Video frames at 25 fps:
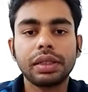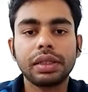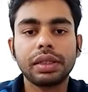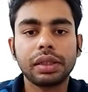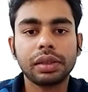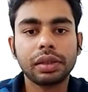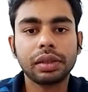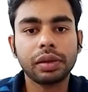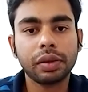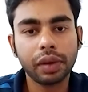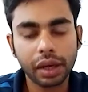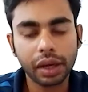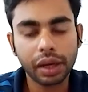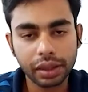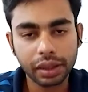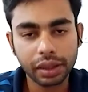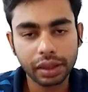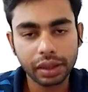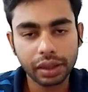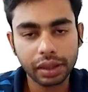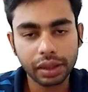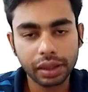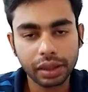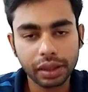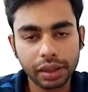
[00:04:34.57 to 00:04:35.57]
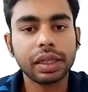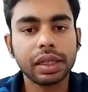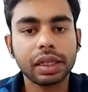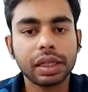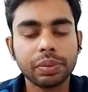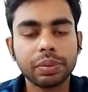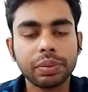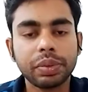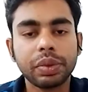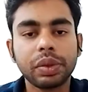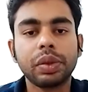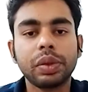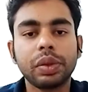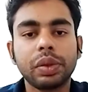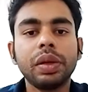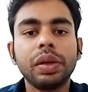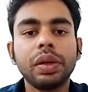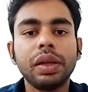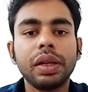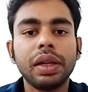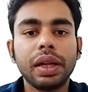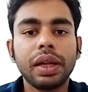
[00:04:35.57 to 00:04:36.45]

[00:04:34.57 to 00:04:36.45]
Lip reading: terms of understanding crypto?